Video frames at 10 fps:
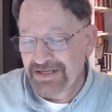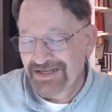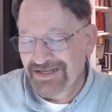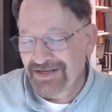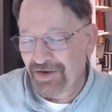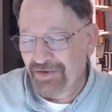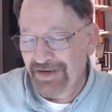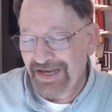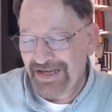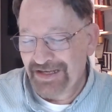
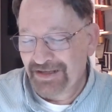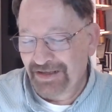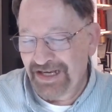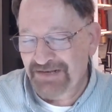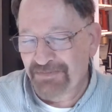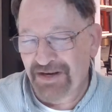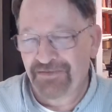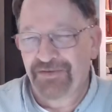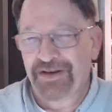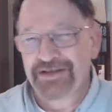So in the last part
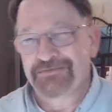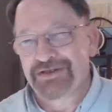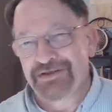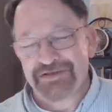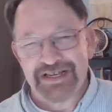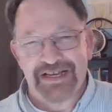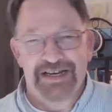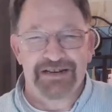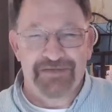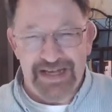of volume two, he
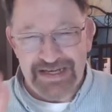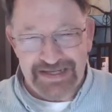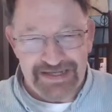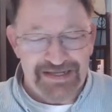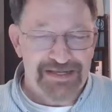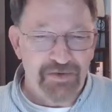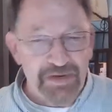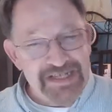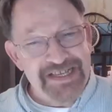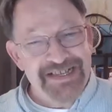kind of gazes. So
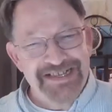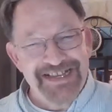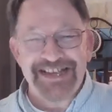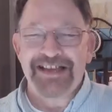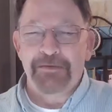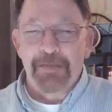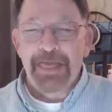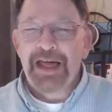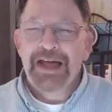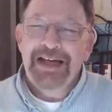what does he see
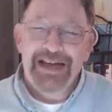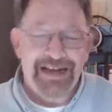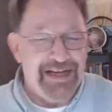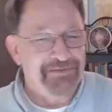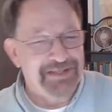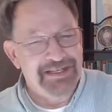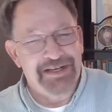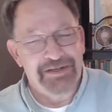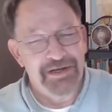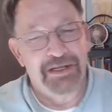and I have to
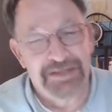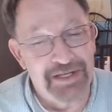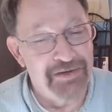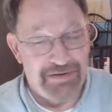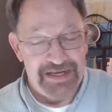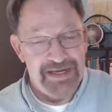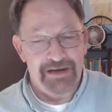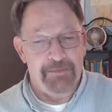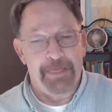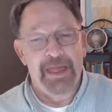tell you, I'll tell you right
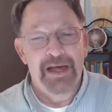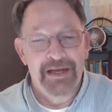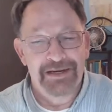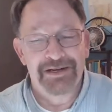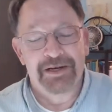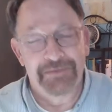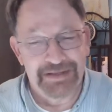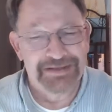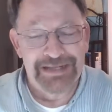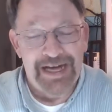now,
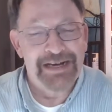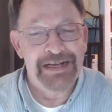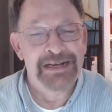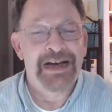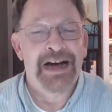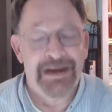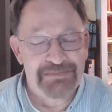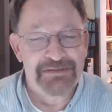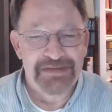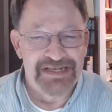Tocqueville's not an
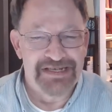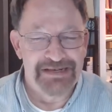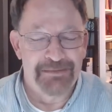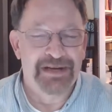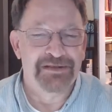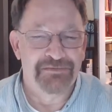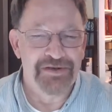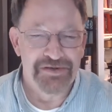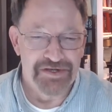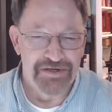optimist about the
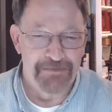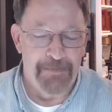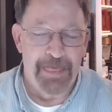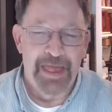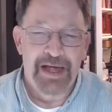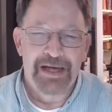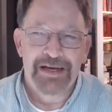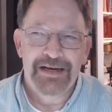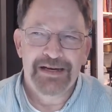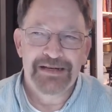future.
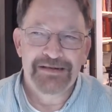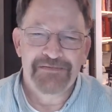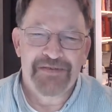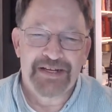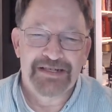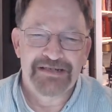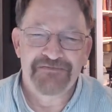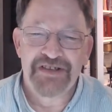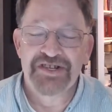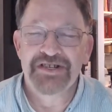Uh, in fact, his
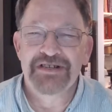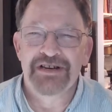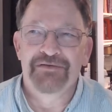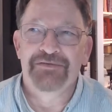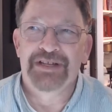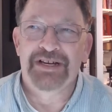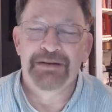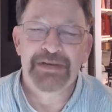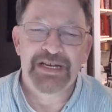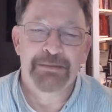vision of the
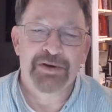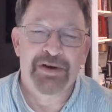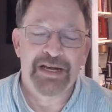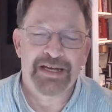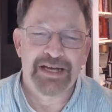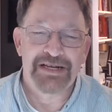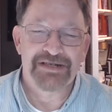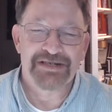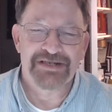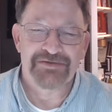coming democratic
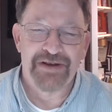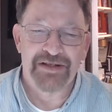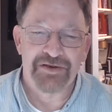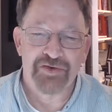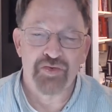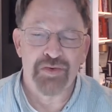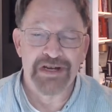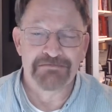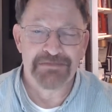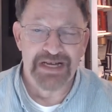ages is rather grim.